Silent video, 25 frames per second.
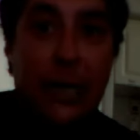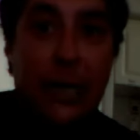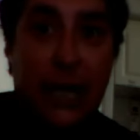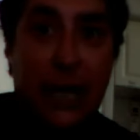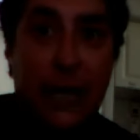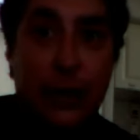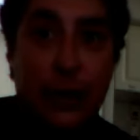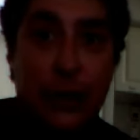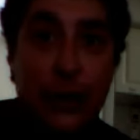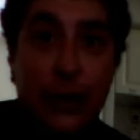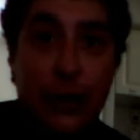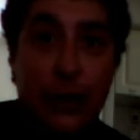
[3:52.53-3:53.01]

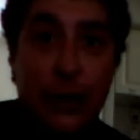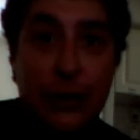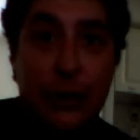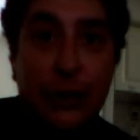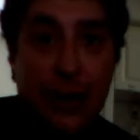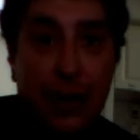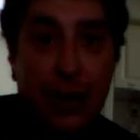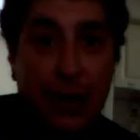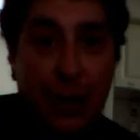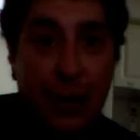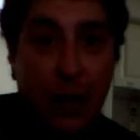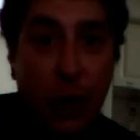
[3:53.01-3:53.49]
conclusion
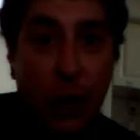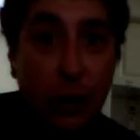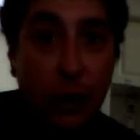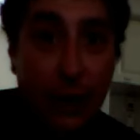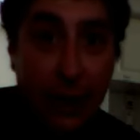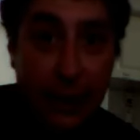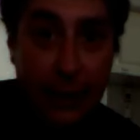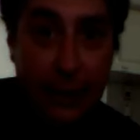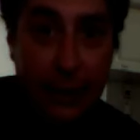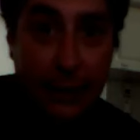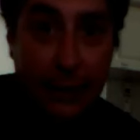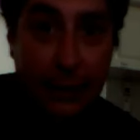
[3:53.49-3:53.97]
that the only
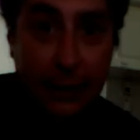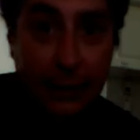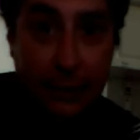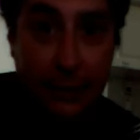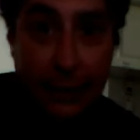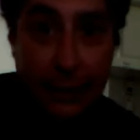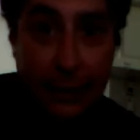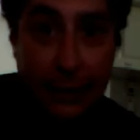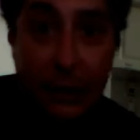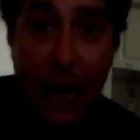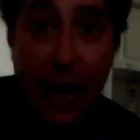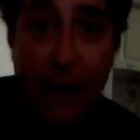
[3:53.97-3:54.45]
thing that's going
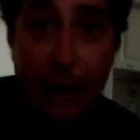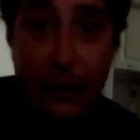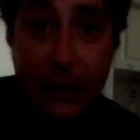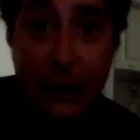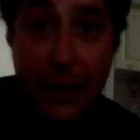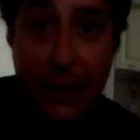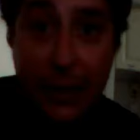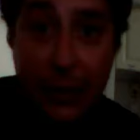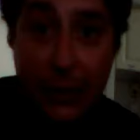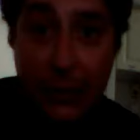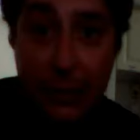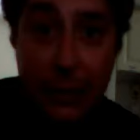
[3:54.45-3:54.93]
to stop
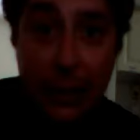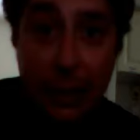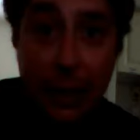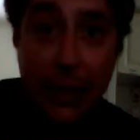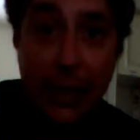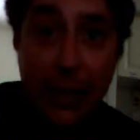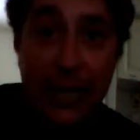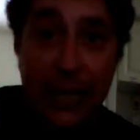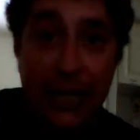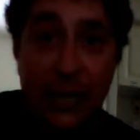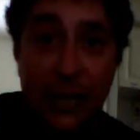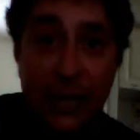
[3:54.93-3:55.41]
this
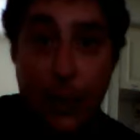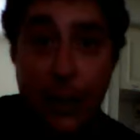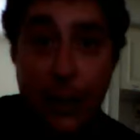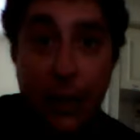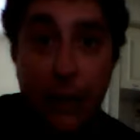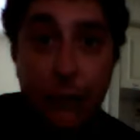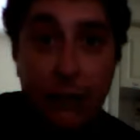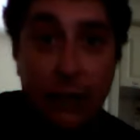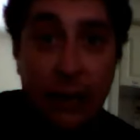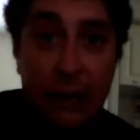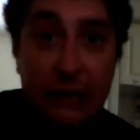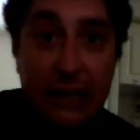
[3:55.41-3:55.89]
is when it
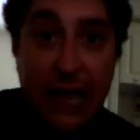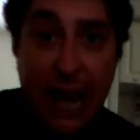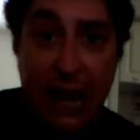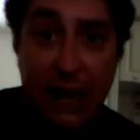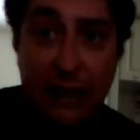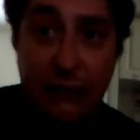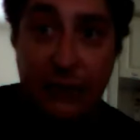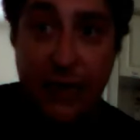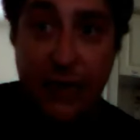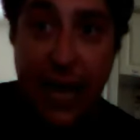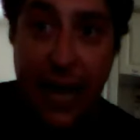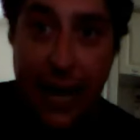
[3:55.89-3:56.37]
runs out
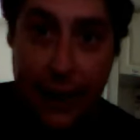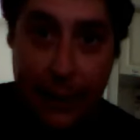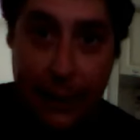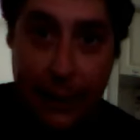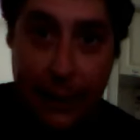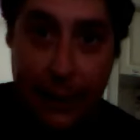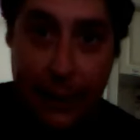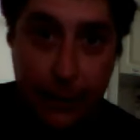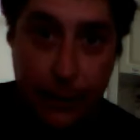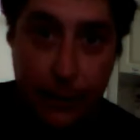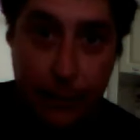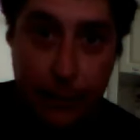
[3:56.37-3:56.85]
of gas.